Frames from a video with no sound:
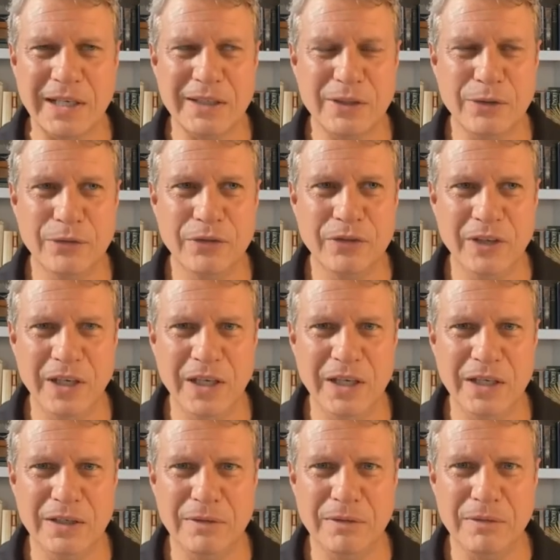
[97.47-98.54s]
You've
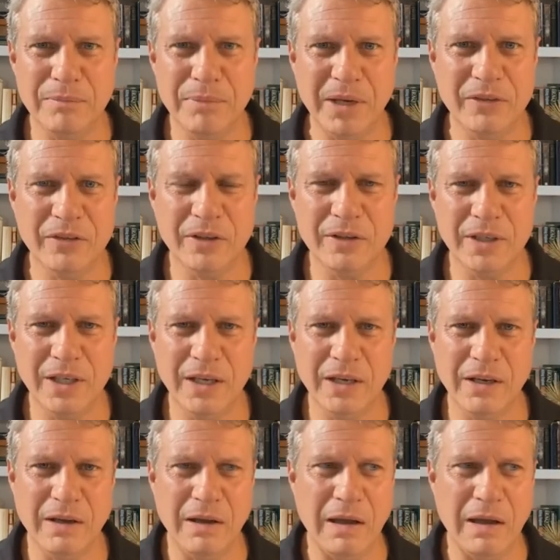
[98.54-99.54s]
seen basically